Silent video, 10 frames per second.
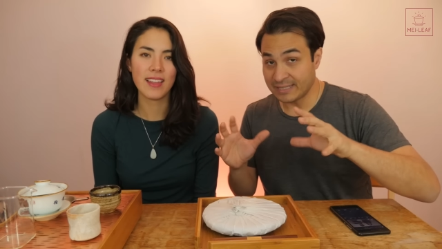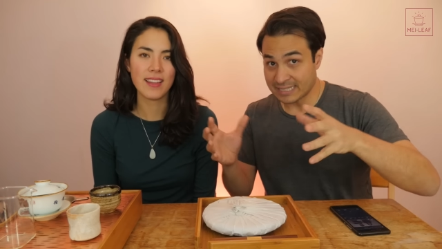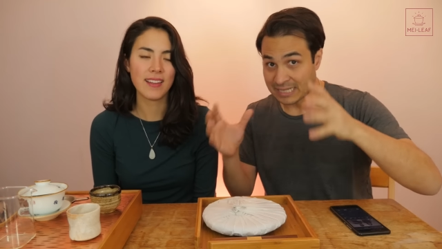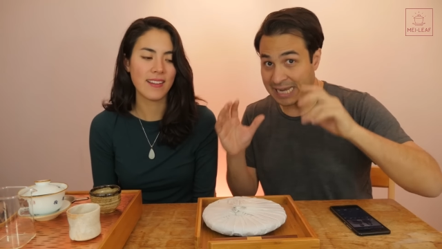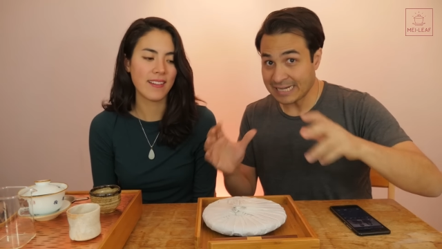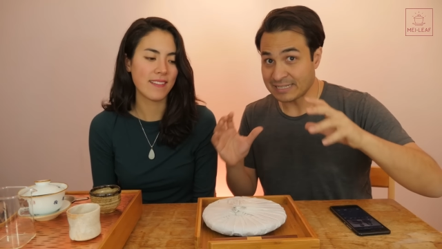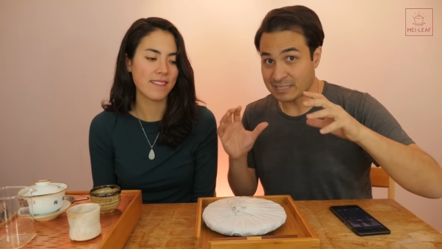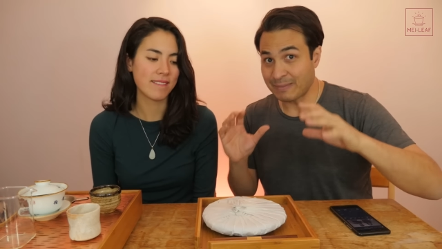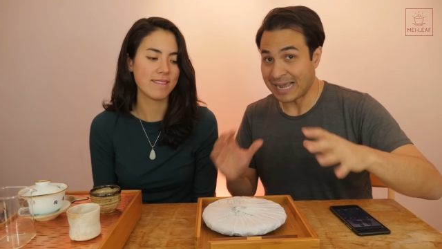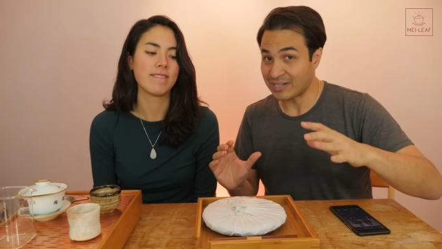Speaker 1: this
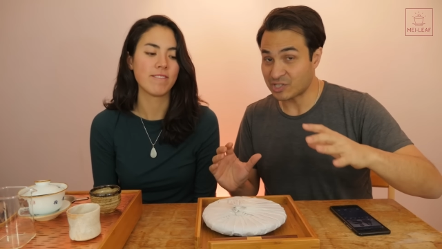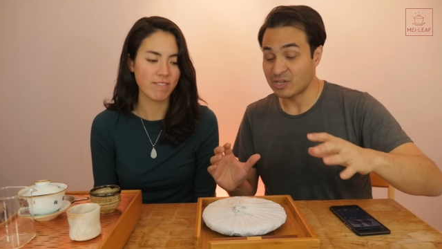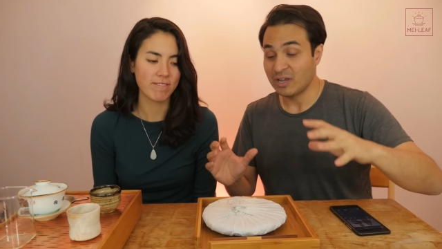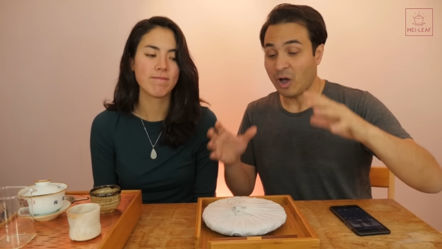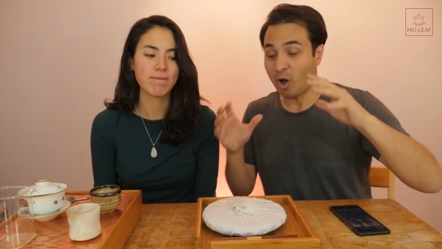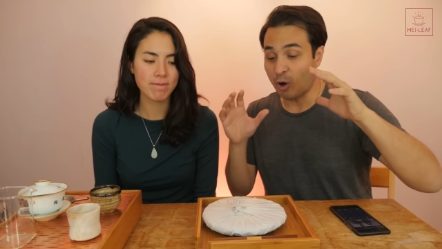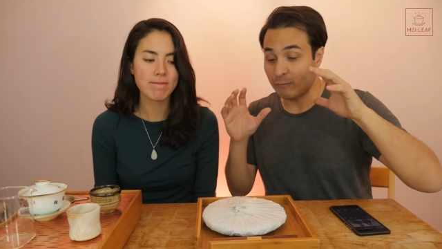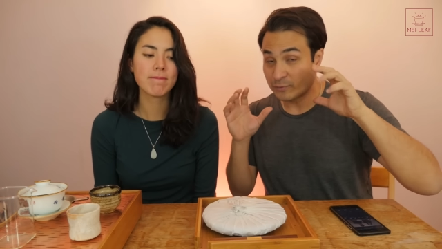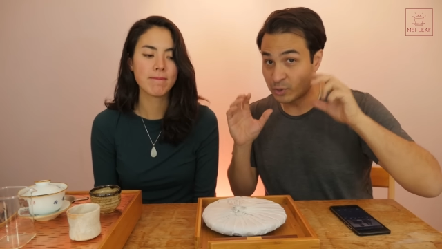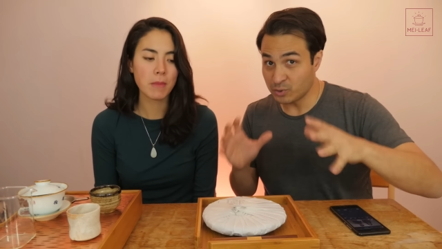latest batch
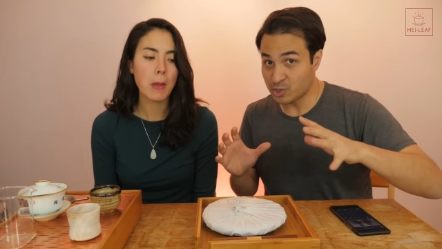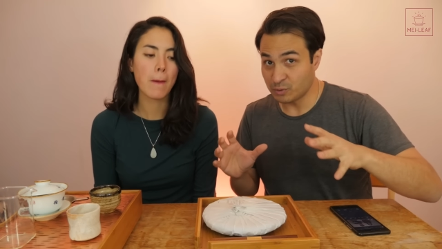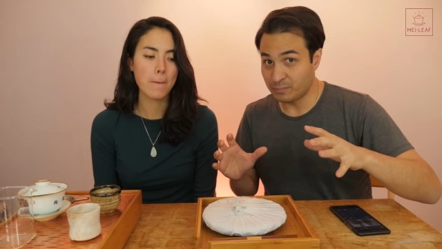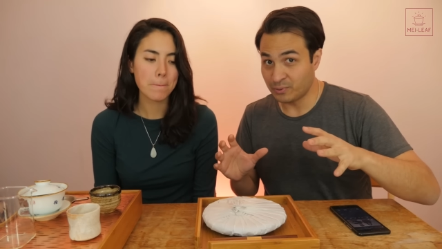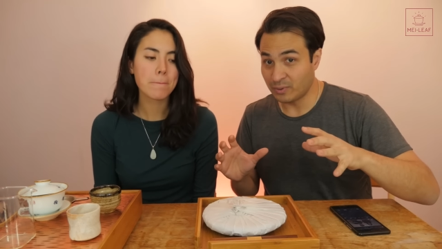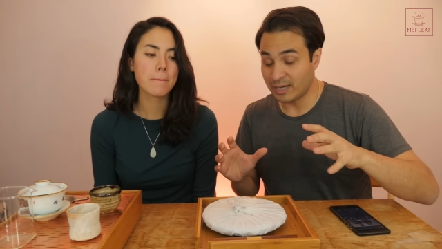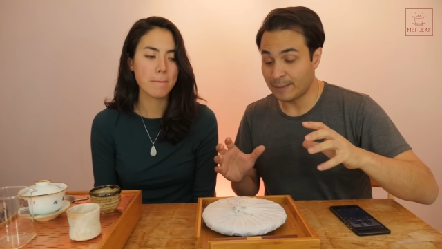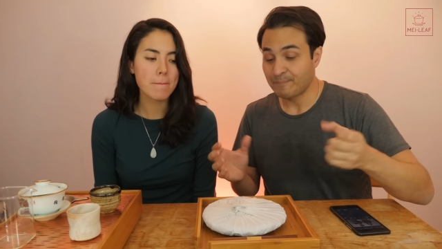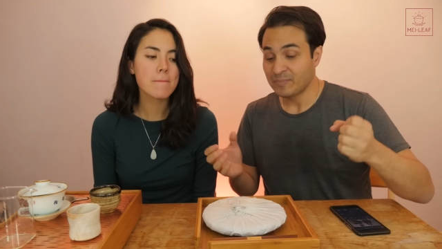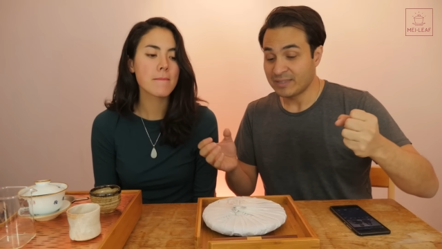of Gushu
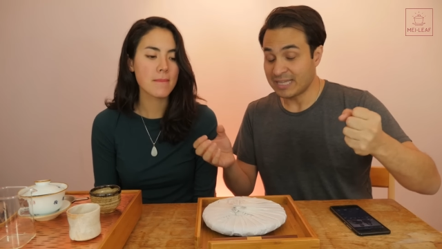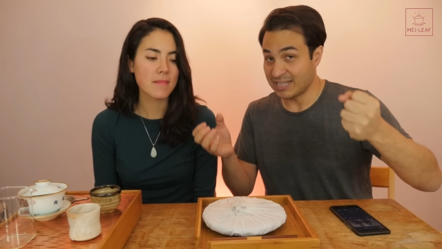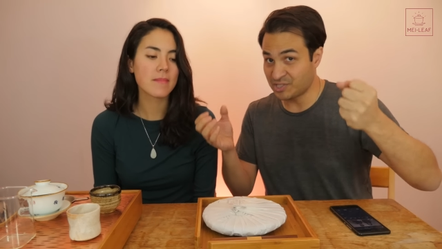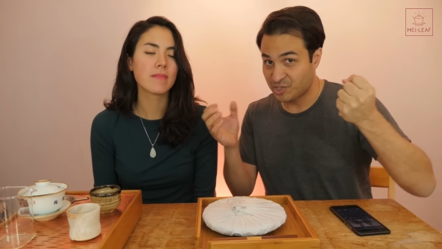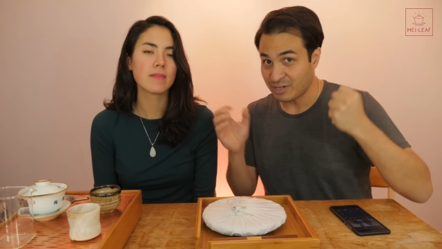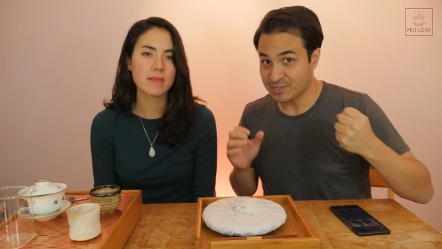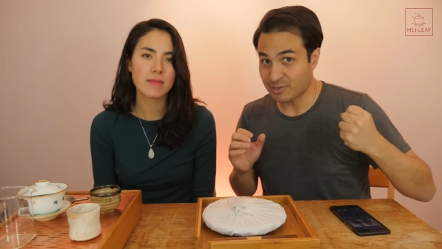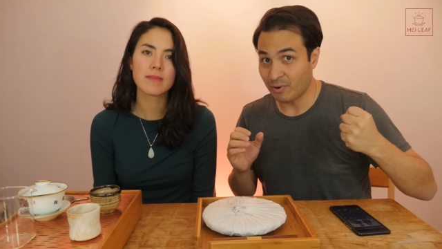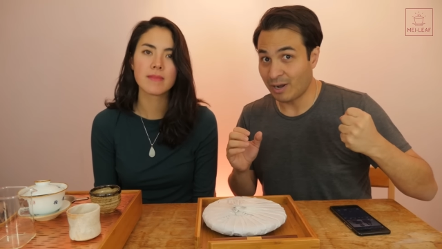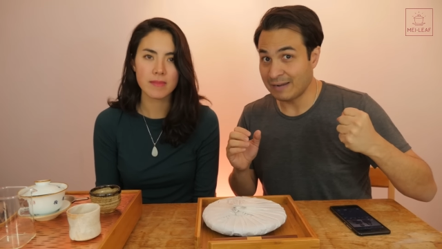Pu'er that has just
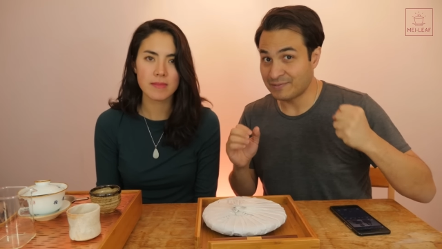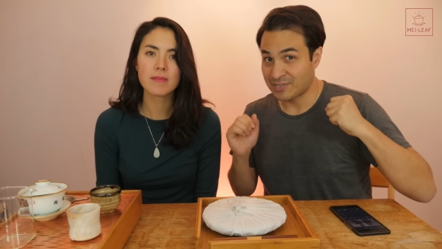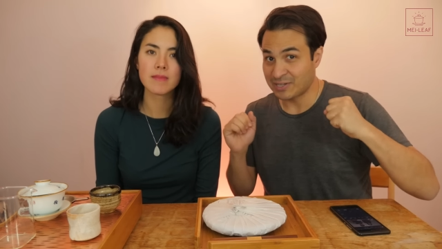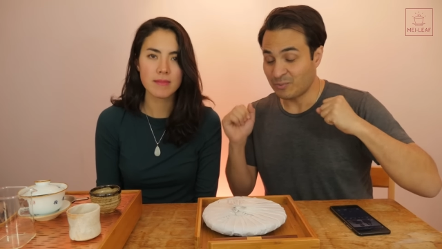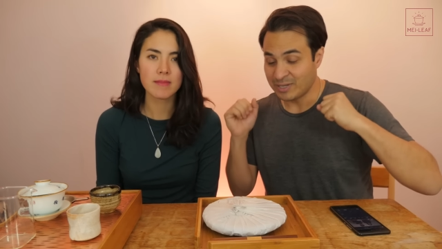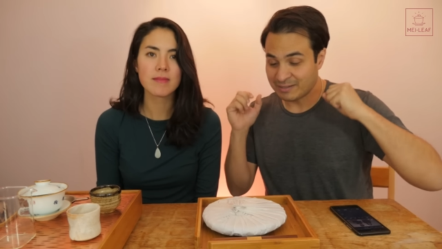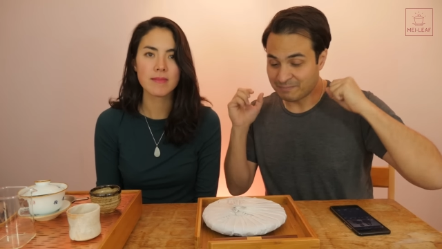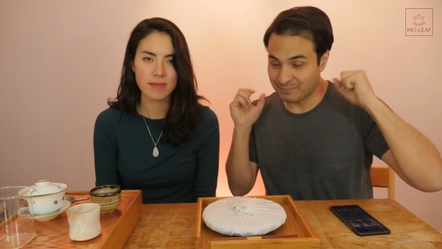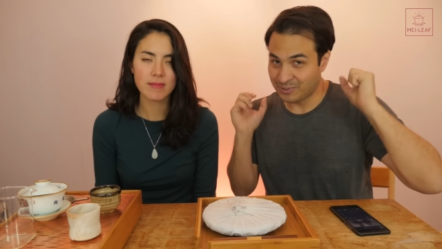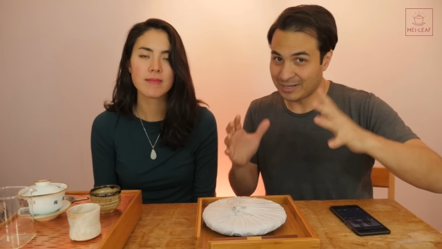arrived so that we can
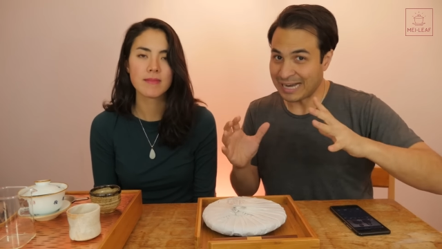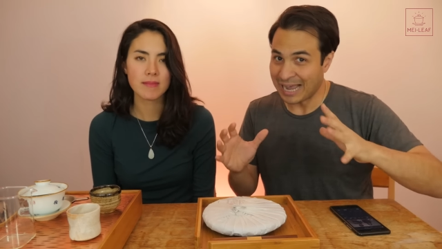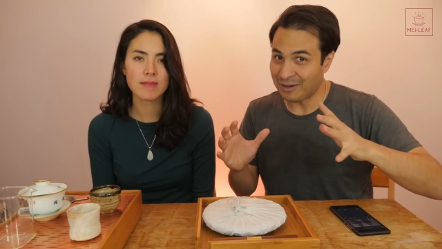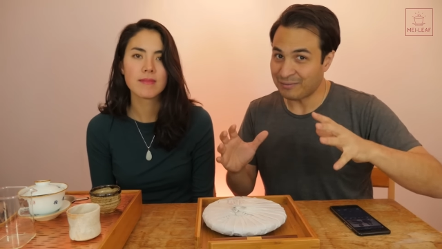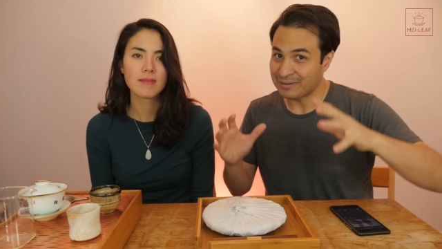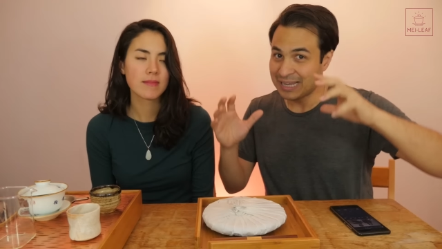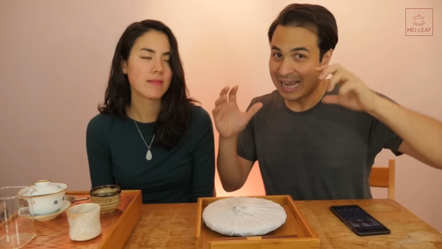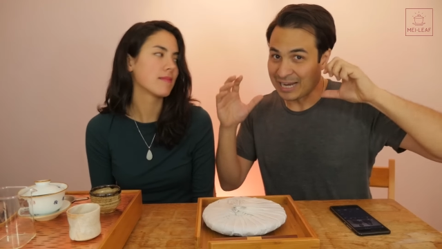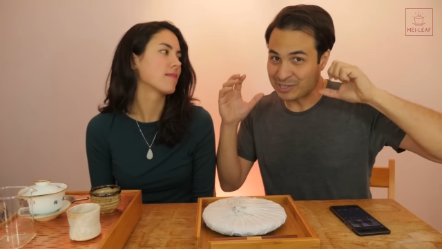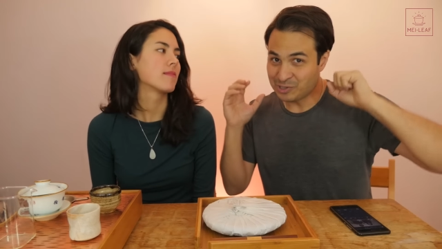put it out
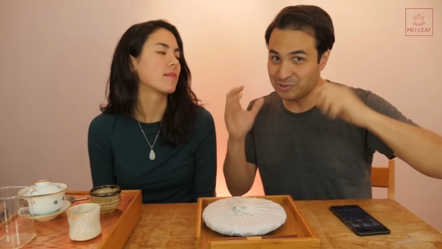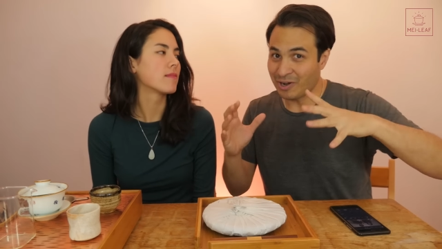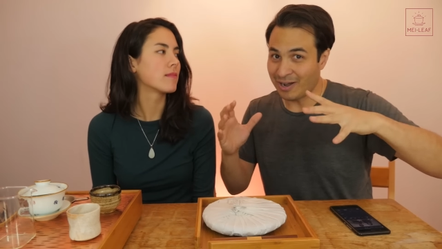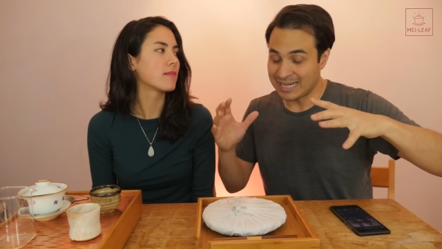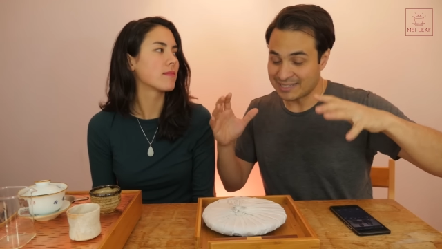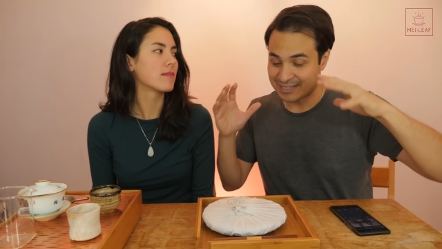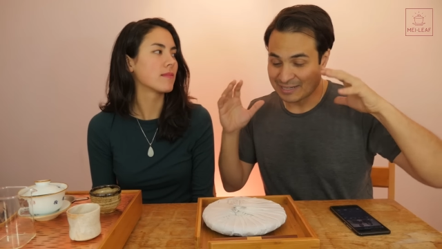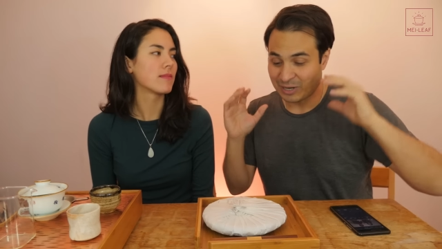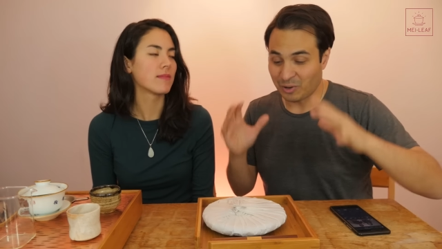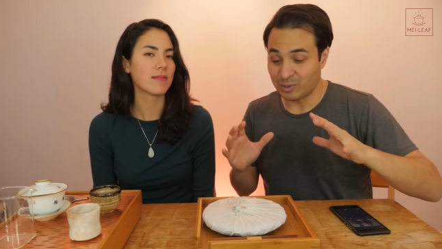and you guys
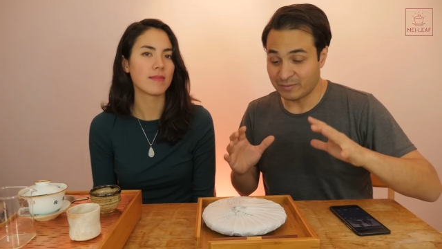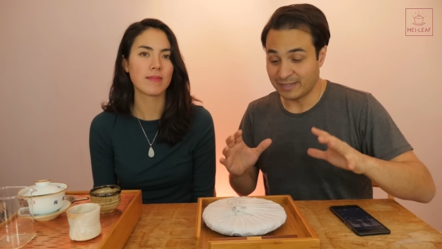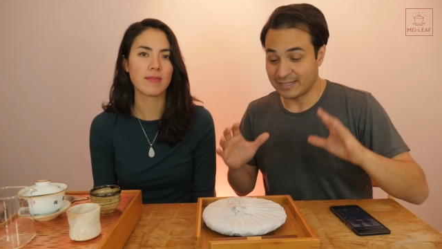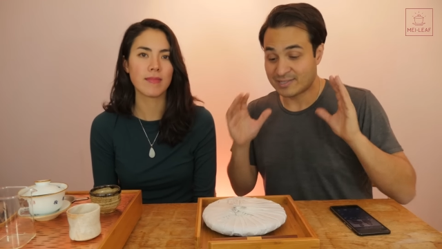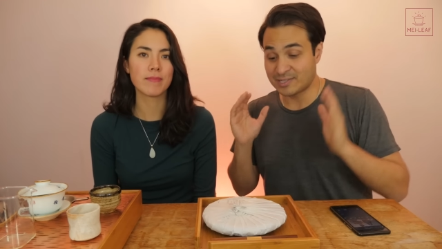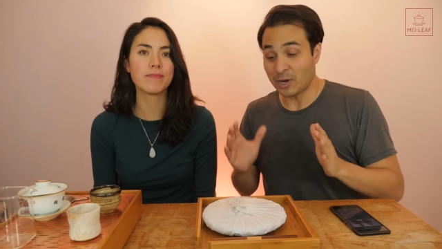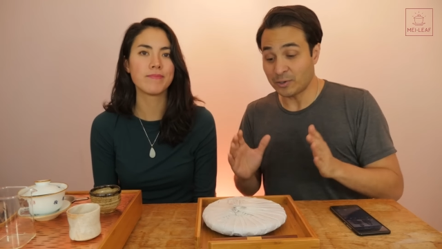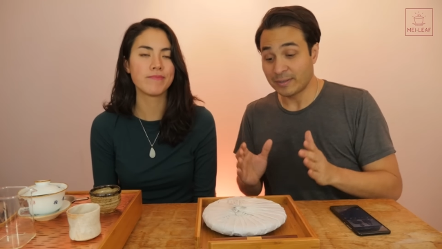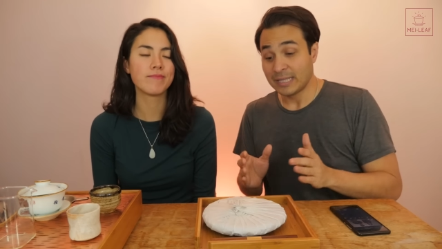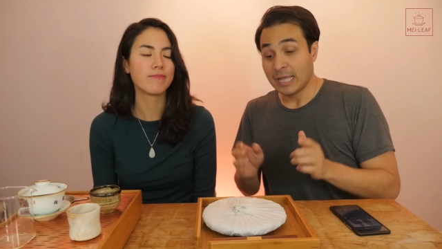can get hold of it. So, mm.